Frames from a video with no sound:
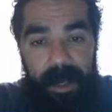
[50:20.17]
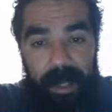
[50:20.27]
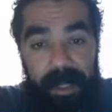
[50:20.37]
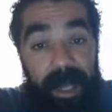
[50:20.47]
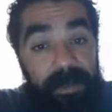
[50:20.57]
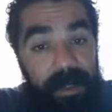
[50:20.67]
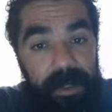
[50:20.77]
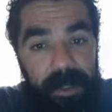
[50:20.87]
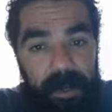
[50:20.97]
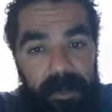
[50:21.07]
I think I have a
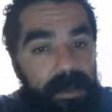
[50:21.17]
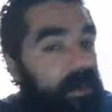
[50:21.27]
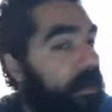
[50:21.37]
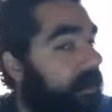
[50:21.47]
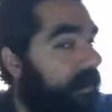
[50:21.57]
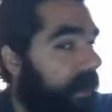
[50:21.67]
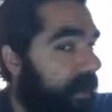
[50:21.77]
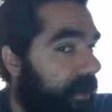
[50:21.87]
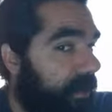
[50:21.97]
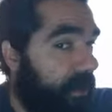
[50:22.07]
good nose. It's
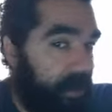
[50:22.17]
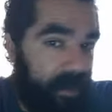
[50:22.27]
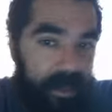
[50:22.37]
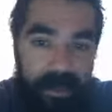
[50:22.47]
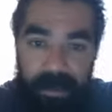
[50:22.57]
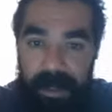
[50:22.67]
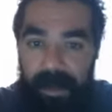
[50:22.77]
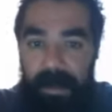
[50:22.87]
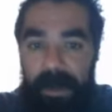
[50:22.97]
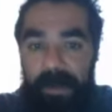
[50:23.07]
fucking the nose is this big.
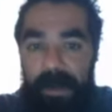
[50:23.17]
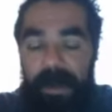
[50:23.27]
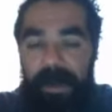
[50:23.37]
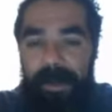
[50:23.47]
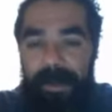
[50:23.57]
It better work.